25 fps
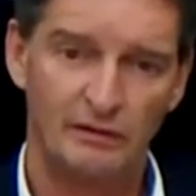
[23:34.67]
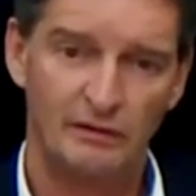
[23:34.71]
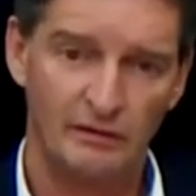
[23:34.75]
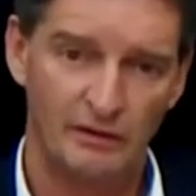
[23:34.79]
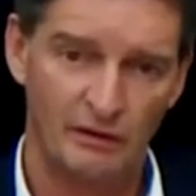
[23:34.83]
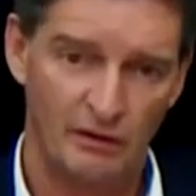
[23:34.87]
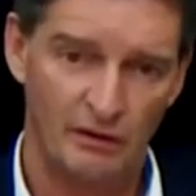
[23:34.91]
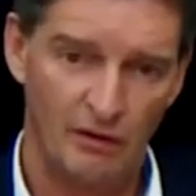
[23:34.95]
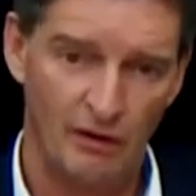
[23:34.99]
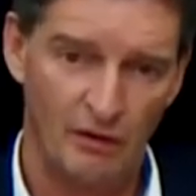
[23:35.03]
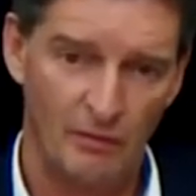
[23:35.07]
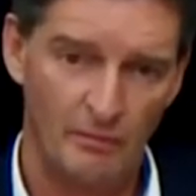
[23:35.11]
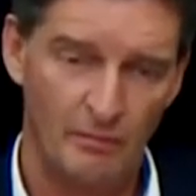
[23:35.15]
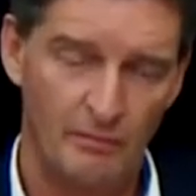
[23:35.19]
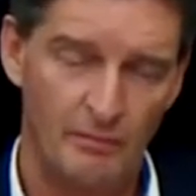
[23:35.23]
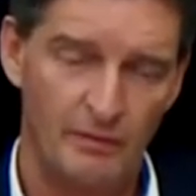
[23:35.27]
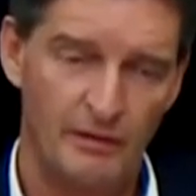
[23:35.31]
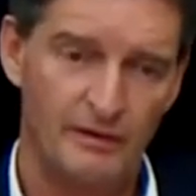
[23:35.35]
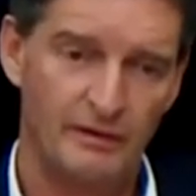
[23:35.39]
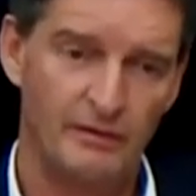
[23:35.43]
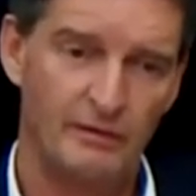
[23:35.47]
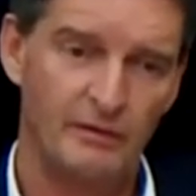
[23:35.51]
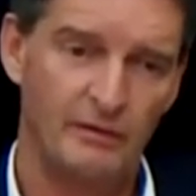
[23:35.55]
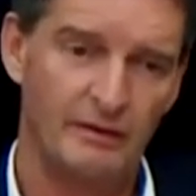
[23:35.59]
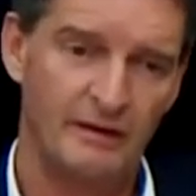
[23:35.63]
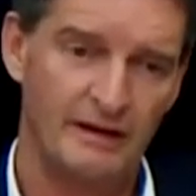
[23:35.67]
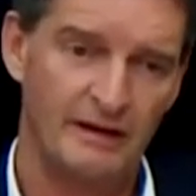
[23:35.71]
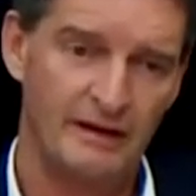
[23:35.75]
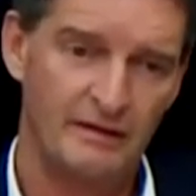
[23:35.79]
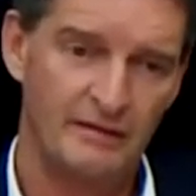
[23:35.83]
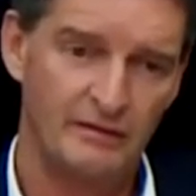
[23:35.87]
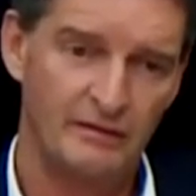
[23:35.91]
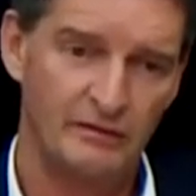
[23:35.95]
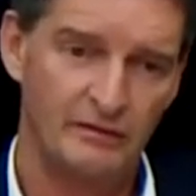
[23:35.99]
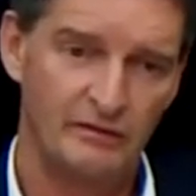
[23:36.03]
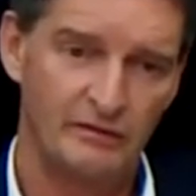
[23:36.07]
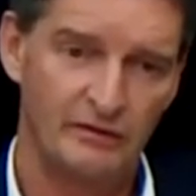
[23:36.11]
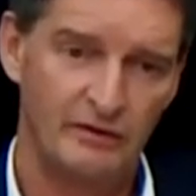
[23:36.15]
on the company or the
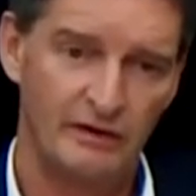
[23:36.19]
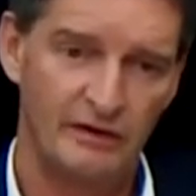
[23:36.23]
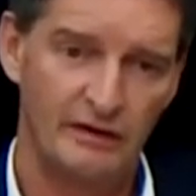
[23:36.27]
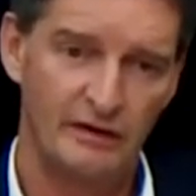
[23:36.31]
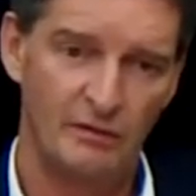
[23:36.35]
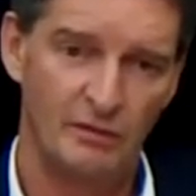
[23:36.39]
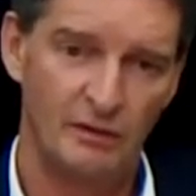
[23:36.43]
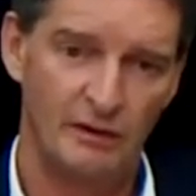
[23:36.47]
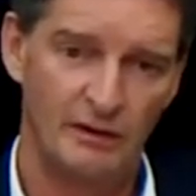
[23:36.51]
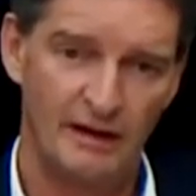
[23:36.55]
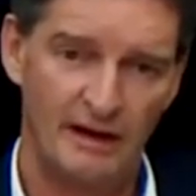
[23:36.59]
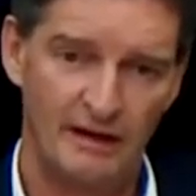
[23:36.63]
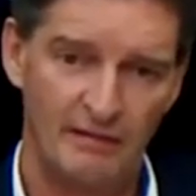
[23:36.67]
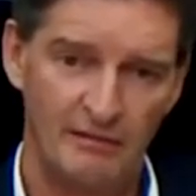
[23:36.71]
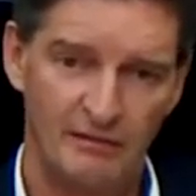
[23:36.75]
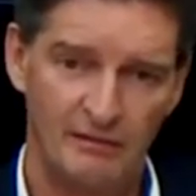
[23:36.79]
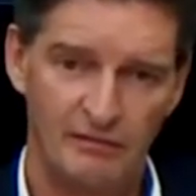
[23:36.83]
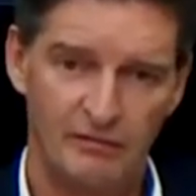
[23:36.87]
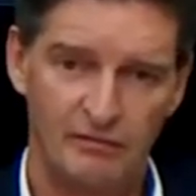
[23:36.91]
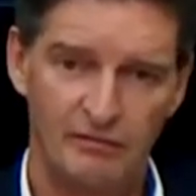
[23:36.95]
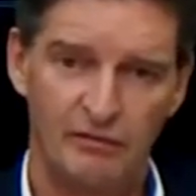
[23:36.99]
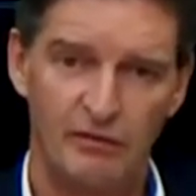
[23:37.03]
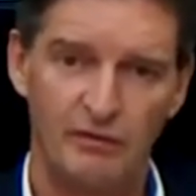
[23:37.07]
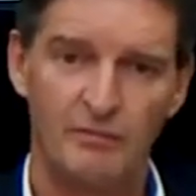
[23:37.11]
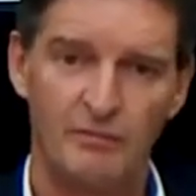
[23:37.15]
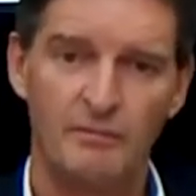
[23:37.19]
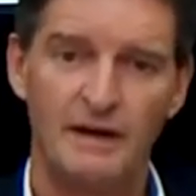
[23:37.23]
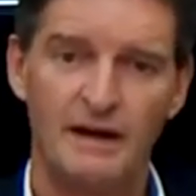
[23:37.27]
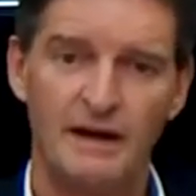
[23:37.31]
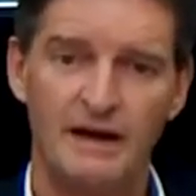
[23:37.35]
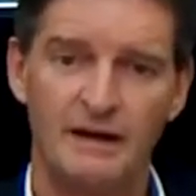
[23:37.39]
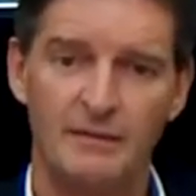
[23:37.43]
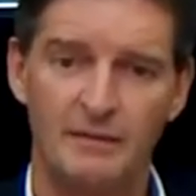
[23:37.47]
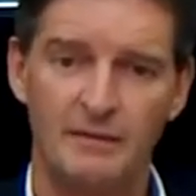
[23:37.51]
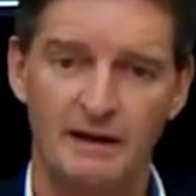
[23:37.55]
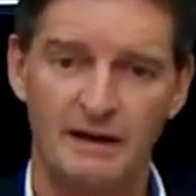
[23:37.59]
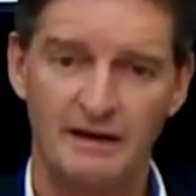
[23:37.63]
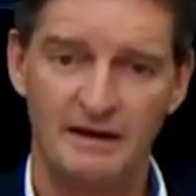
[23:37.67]
industry or whatever for
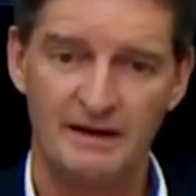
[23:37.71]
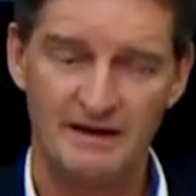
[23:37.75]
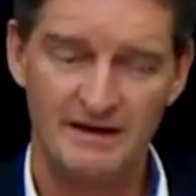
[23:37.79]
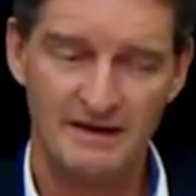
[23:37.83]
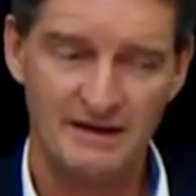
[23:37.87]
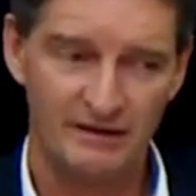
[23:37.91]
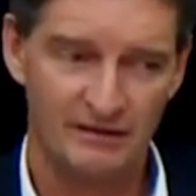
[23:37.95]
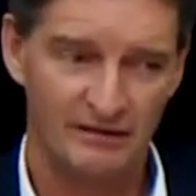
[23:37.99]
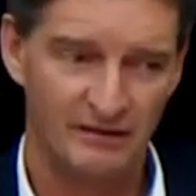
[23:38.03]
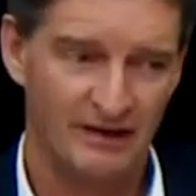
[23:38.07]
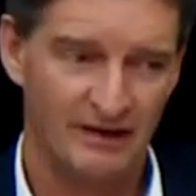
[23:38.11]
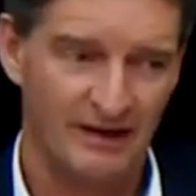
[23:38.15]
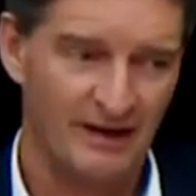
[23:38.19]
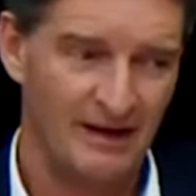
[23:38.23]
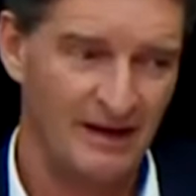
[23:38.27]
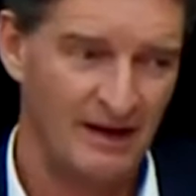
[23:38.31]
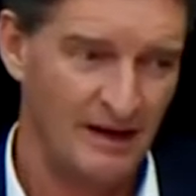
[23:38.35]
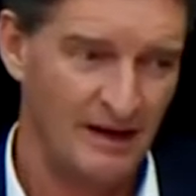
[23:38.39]
many, many years.